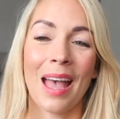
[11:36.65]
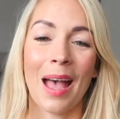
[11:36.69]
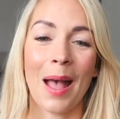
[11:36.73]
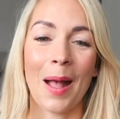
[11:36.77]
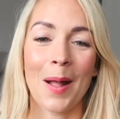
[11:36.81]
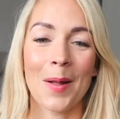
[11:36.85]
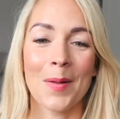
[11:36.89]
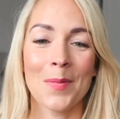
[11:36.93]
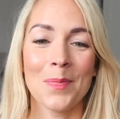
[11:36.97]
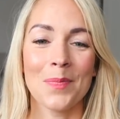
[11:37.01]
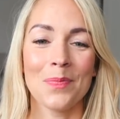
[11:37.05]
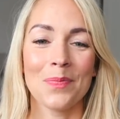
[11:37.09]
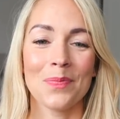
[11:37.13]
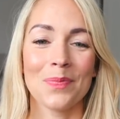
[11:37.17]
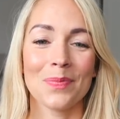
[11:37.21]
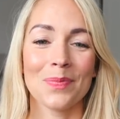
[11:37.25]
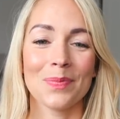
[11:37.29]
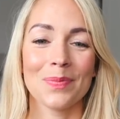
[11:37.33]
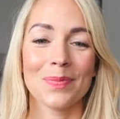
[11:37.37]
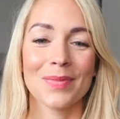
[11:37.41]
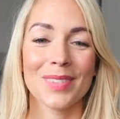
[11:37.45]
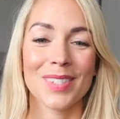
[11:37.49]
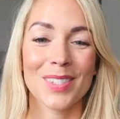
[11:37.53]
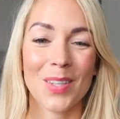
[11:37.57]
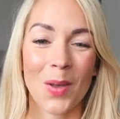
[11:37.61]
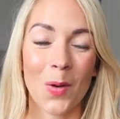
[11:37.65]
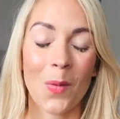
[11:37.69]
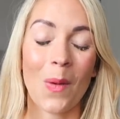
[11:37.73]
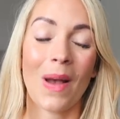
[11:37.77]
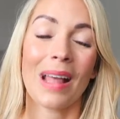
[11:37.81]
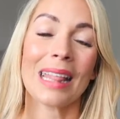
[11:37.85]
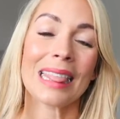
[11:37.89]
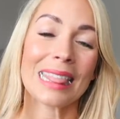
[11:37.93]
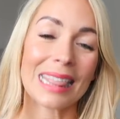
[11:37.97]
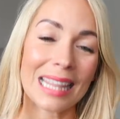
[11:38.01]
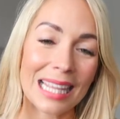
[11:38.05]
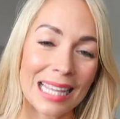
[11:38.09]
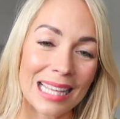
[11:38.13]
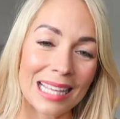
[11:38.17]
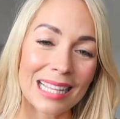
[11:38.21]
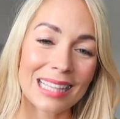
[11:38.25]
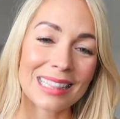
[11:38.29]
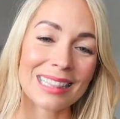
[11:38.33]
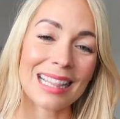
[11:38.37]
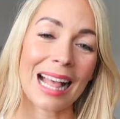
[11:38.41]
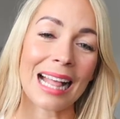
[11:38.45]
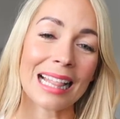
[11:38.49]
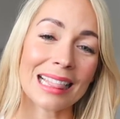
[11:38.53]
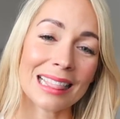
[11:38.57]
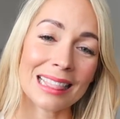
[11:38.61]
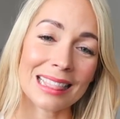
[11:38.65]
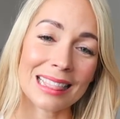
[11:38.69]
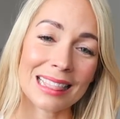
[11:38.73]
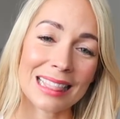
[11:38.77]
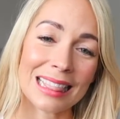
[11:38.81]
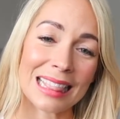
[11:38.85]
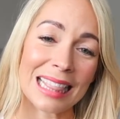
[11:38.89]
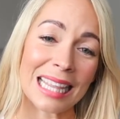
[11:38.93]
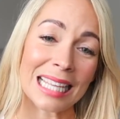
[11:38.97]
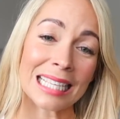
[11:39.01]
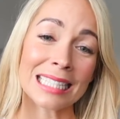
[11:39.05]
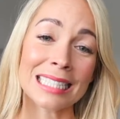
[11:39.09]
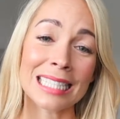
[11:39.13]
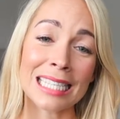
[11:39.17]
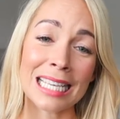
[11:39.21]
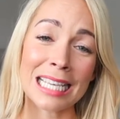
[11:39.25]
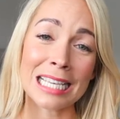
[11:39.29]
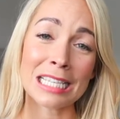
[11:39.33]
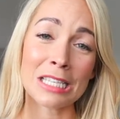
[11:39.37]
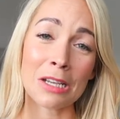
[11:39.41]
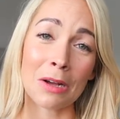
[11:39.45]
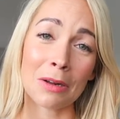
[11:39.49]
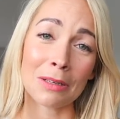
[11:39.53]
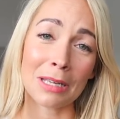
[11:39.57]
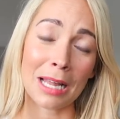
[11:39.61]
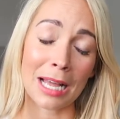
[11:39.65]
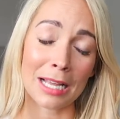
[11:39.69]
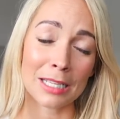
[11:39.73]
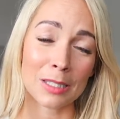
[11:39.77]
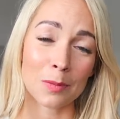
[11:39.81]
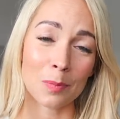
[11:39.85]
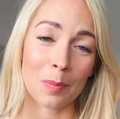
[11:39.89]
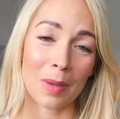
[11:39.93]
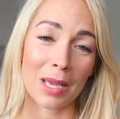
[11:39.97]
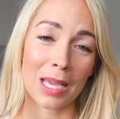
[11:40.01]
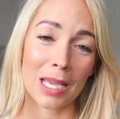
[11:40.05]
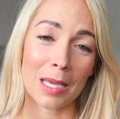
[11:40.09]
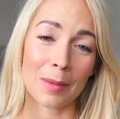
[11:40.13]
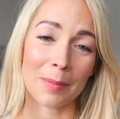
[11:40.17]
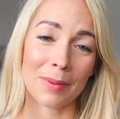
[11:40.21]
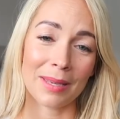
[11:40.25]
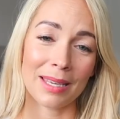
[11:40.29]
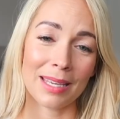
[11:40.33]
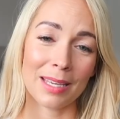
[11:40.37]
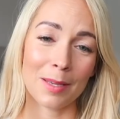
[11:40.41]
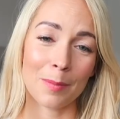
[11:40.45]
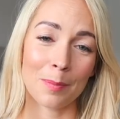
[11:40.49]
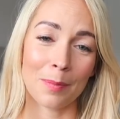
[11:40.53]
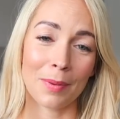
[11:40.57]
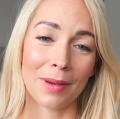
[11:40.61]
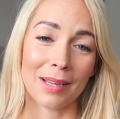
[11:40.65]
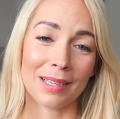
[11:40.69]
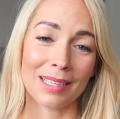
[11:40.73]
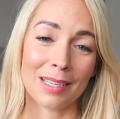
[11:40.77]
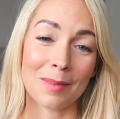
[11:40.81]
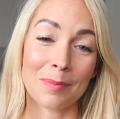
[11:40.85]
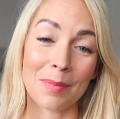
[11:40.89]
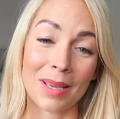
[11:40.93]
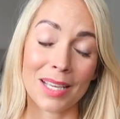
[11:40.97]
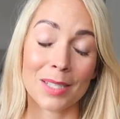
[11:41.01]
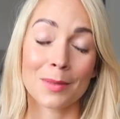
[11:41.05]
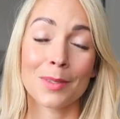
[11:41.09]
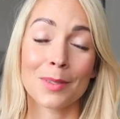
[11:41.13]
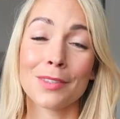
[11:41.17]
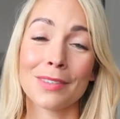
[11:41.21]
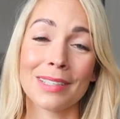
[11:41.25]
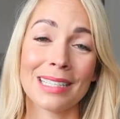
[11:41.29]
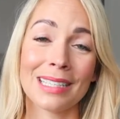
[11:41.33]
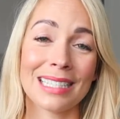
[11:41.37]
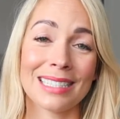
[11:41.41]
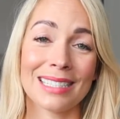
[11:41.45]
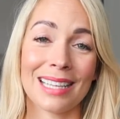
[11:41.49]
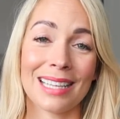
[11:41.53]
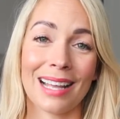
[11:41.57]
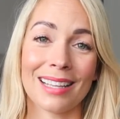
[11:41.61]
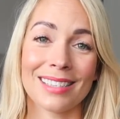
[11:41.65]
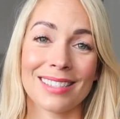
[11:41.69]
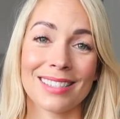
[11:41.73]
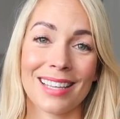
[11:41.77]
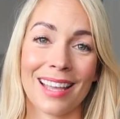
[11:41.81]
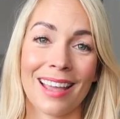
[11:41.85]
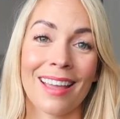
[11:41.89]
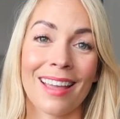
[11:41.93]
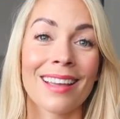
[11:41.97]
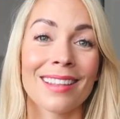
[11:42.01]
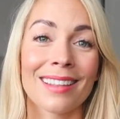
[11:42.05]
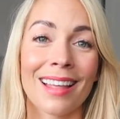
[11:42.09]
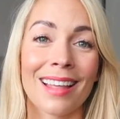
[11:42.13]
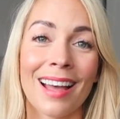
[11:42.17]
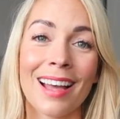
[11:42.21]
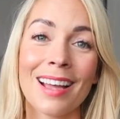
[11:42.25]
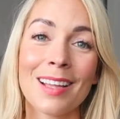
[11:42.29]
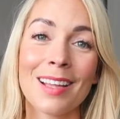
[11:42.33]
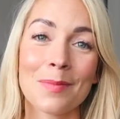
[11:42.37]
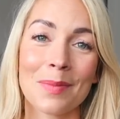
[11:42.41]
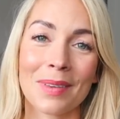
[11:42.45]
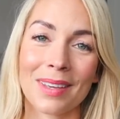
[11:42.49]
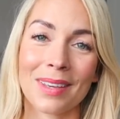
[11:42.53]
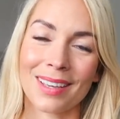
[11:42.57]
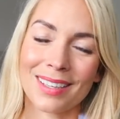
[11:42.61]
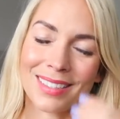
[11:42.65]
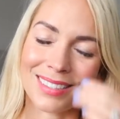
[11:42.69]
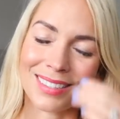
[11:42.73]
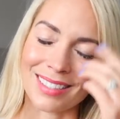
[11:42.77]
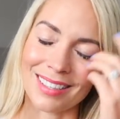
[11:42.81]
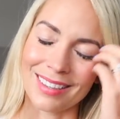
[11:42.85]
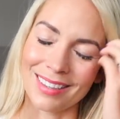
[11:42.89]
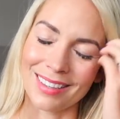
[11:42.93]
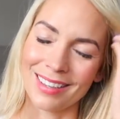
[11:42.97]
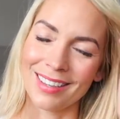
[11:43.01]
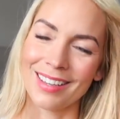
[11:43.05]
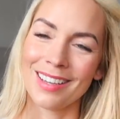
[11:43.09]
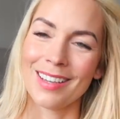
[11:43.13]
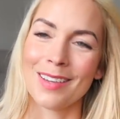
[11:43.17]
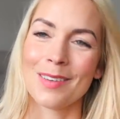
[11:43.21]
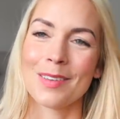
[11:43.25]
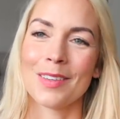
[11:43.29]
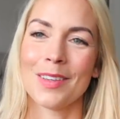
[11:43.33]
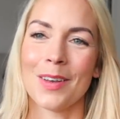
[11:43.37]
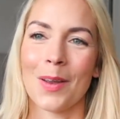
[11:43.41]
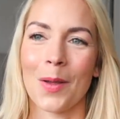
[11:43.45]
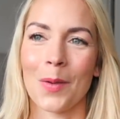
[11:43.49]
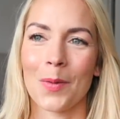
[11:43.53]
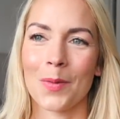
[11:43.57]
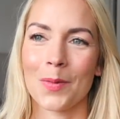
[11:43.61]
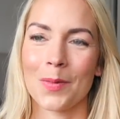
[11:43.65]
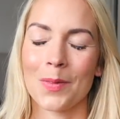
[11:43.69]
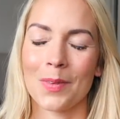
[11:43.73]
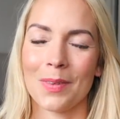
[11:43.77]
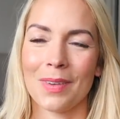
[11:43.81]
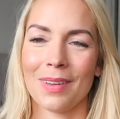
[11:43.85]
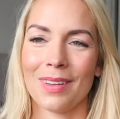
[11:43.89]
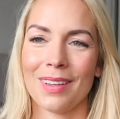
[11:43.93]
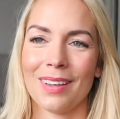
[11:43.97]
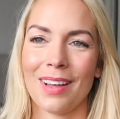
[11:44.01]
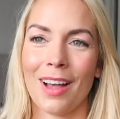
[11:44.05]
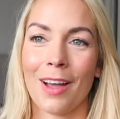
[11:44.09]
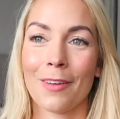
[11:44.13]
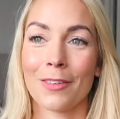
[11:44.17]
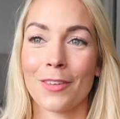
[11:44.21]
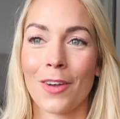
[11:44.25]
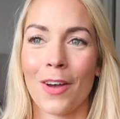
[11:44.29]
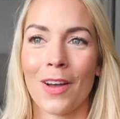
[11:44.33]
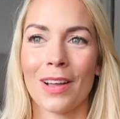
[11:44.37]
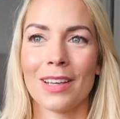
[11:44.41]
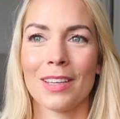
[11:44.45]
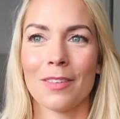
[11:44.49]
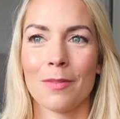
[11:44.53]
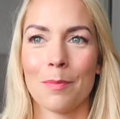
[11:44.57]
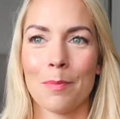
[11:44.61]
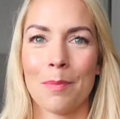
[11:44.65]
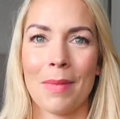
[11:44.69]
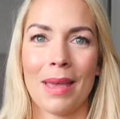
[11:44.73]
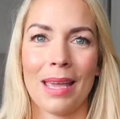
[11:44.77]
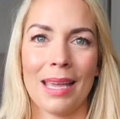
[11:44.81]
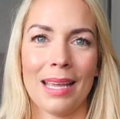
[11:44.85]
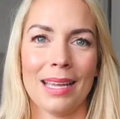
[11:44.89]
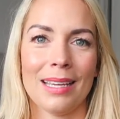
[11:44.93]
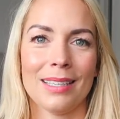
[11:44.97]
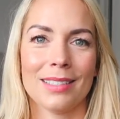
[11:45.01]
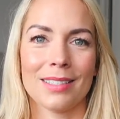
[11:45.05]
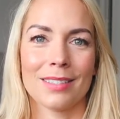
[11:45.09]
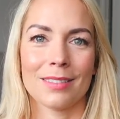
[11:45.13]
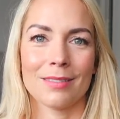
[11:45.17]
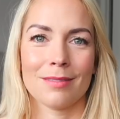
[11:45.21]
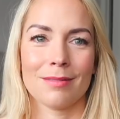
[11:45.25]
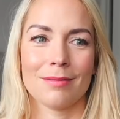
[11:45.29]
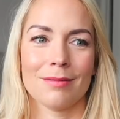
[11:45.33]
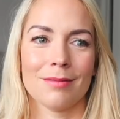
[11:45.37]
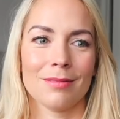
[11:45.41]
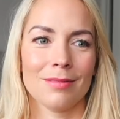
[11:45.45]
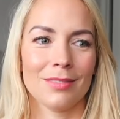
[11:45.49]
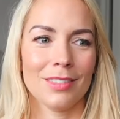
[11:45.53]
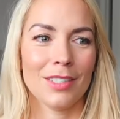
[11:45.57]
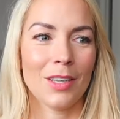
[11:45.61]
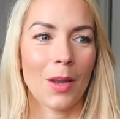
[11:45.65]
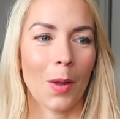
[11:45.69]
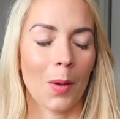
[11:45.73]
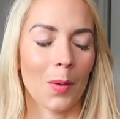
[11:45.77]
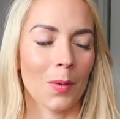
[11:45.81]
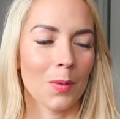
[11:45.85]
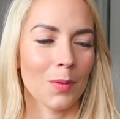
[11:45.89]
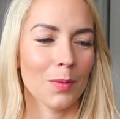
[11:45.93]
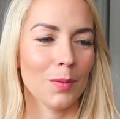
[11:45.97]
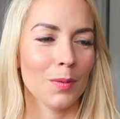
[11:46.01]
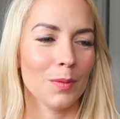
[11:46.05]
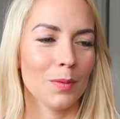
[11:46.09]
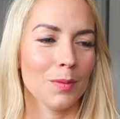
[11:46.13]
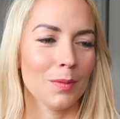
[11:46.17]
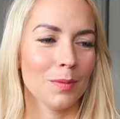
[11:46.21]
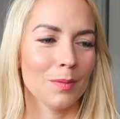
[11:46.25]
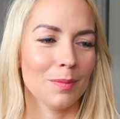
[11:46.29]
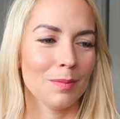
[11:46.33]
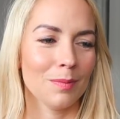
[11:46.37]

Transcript: Um, so I think that this is our last baby but it makes me really sad saying that because you know I've kind of made you know